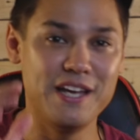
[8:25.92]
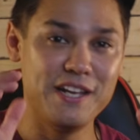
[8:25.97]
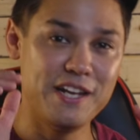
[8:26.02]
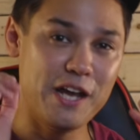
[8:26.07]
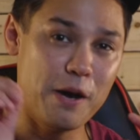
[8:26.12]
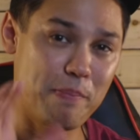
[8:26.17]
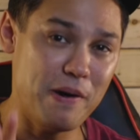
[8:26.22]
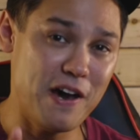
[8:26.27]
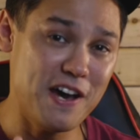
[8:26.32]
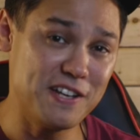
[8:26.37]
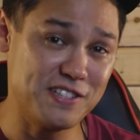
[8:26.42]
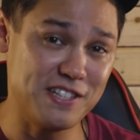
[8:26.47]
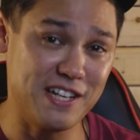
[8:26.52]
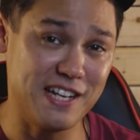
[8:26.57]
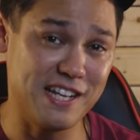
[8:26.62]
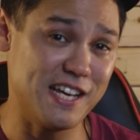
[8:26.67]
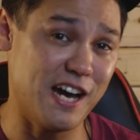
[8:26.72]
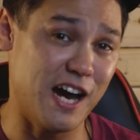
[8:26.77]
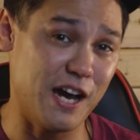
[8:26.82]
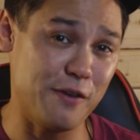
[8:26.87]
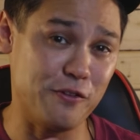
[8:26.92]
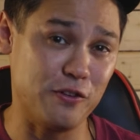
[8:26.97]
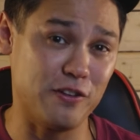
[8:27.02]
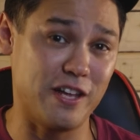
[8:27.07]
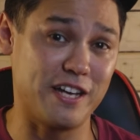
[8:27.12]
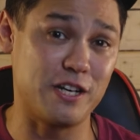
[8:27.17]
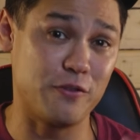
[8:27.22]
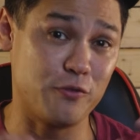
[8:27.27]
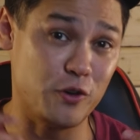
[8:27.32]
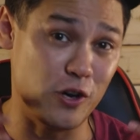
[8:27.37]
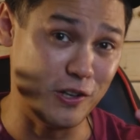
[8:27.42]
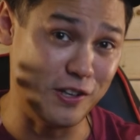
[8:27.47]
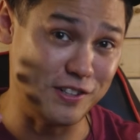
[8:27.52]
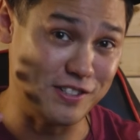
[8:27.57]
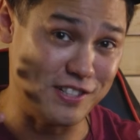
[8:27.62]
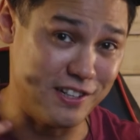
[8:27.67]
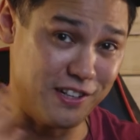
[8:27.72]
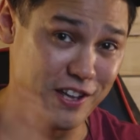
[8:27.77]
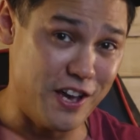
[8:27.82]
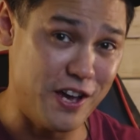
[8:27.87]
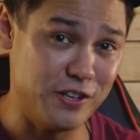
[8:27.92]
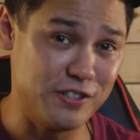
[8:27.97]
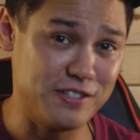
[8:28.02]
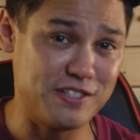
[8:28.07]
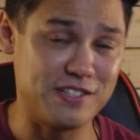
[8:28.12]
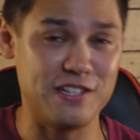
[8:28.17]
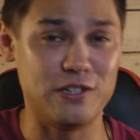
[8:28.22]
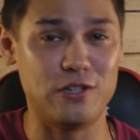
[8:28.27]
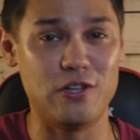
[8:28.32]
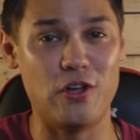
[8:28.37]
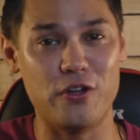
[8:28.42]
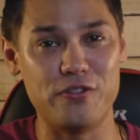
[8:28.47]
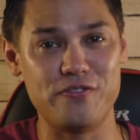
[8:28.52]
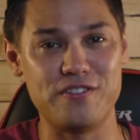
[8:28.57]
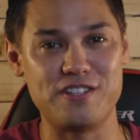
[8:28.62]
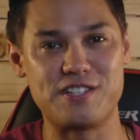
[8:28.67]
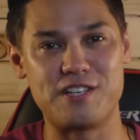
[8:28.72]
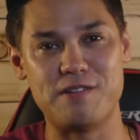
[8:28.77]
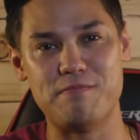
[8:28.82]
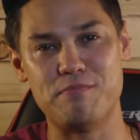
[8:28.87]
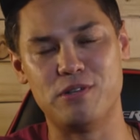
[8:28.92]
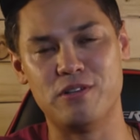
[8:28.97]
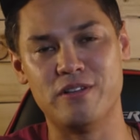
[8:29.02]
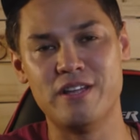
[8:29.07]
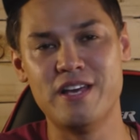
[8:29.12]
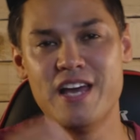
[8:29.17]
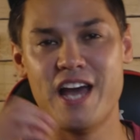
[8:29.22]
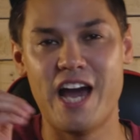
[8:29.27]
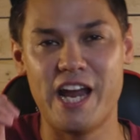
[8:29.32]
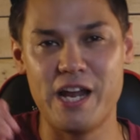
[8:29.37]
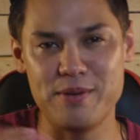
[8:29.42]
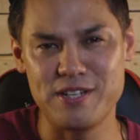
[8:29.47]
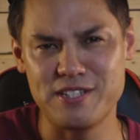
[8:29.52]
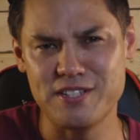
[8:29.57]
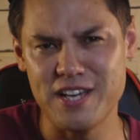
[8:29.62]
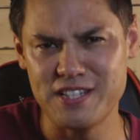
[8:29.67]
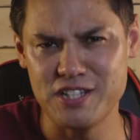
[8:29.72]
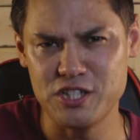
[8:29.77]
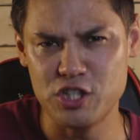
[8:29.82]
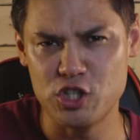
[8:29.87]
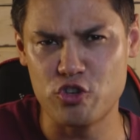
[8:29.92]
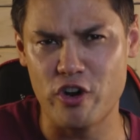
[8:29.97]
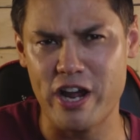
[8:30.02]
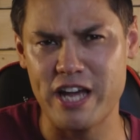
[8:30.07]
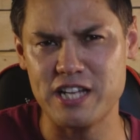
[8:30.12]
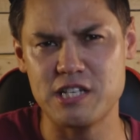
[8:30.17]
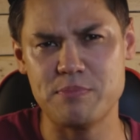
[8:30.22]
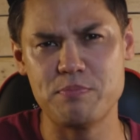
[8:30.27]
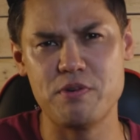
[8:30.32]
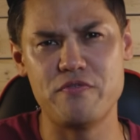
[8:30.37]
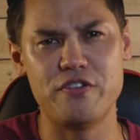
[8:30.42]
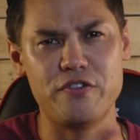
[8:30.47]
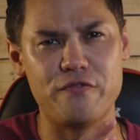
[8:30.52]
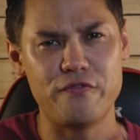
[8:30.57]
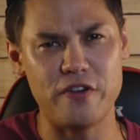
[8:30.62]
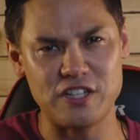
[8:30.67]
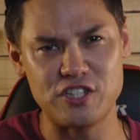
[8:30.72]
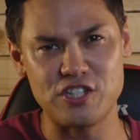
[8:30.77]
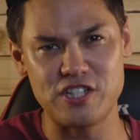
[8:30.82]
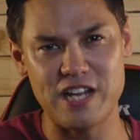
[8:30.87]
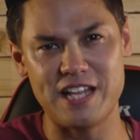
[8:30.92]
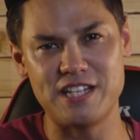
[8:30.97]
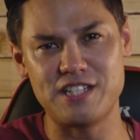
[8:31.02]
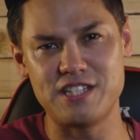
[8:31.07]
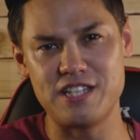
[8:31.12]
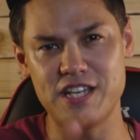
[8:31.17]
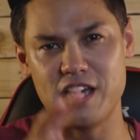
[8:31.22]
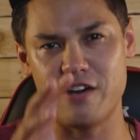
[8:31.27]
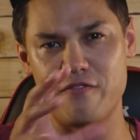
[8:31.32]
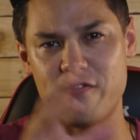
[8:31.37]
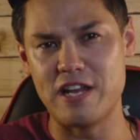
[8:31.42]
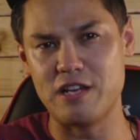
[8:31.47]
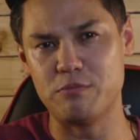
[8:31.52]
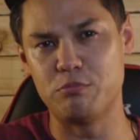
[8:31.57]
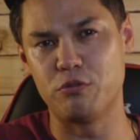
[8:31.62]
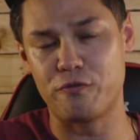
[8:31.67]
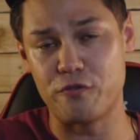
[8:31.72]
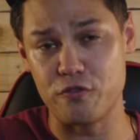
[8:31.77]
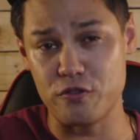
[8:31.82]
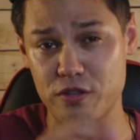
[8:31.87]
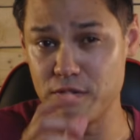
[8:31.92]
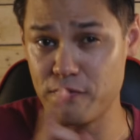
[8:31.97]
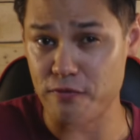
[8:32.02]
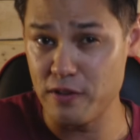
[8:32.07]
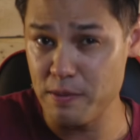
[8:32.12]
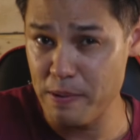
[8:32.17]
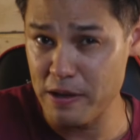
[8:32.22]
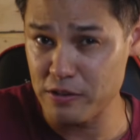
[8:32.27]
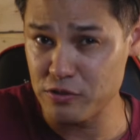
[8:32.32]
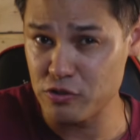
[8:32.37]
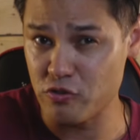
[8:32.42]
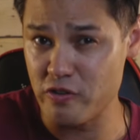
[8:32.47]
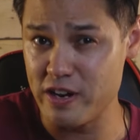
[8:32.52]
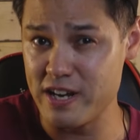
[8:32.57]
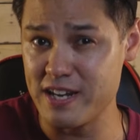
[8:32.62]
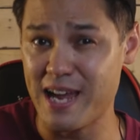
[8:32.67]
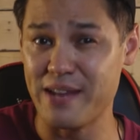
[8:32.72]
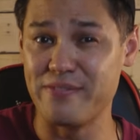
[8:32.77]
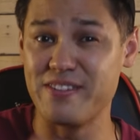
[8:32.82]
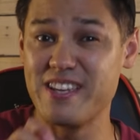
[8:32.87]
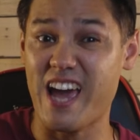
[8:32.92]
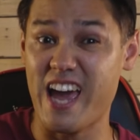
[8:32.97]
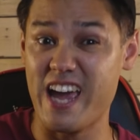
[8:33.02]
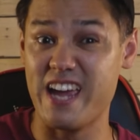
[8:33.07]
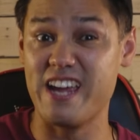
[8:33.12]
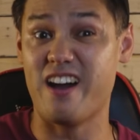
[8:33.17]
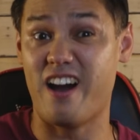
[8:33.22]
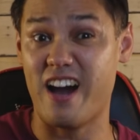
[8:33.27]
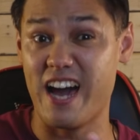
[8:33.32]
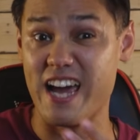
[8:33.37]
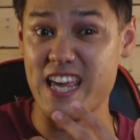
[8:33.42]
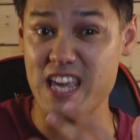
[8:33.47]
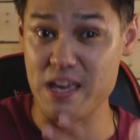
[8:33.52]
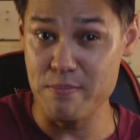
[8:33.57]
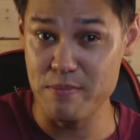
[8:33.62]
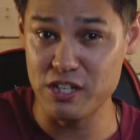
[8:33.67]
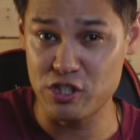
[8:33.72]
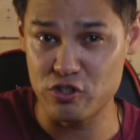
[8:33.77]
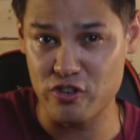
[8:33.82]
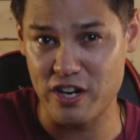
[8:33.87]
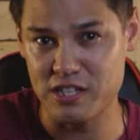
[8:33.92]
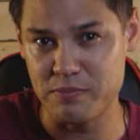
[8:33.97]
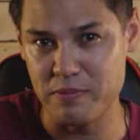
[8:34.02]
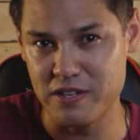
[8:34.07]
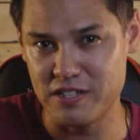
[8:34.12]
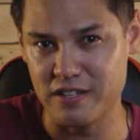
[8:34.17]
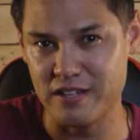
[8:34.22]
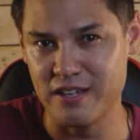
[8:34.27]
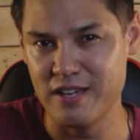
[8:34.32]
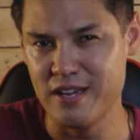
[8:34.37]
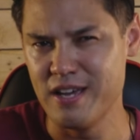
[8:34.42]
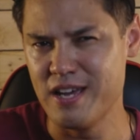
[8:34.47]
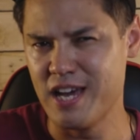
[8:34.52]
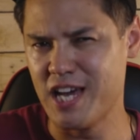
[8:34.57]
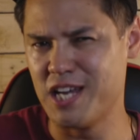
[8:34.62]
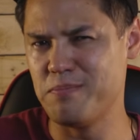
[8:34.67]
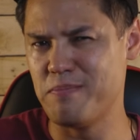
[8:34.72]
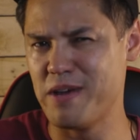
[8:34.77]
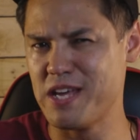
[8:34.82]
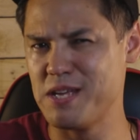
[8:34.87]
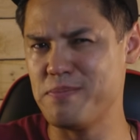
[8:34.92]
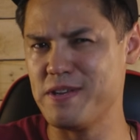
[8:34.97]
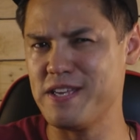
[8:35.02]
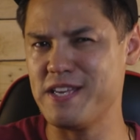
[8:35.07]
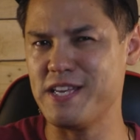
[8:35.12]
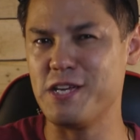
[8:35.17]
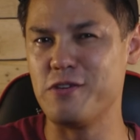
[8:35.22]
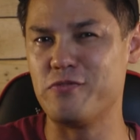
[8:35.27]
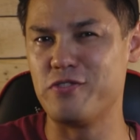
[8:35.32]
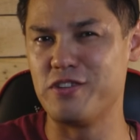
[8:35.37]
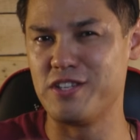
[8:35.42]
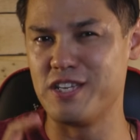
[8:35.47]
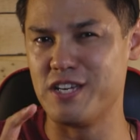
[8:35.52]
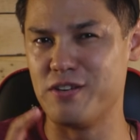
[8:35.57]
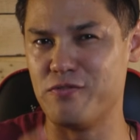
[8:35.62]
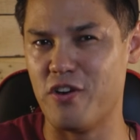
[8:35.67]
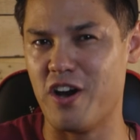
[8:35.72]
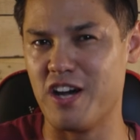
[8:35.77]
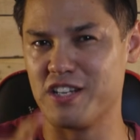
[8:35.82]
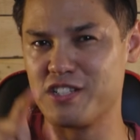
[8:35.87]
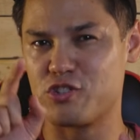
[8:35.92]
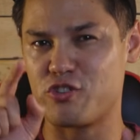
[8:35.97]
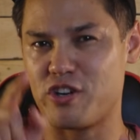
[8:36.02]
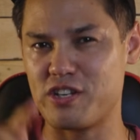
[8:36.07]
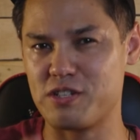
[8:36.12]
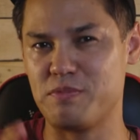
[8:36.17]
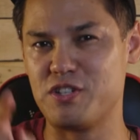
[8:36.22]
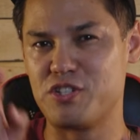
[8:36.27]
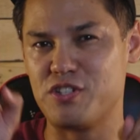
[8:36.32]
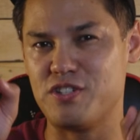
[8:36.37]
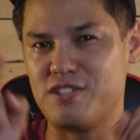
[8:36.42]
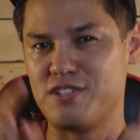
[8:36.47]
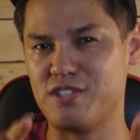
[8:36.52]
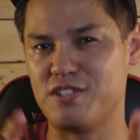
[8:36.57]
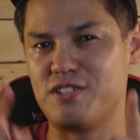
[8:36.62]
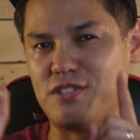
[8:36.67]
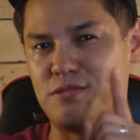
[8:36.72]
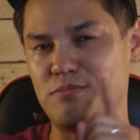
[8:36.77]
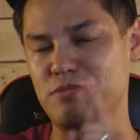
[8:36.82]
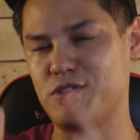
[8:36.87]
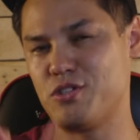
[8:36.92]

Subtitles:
Now personally, I feel like I've got a lot to learn still on this gimbal, and I'm excited to try out some of the functionality available through the Flipout Screen and the AI image transmitter, and maybe even the advanced transmission system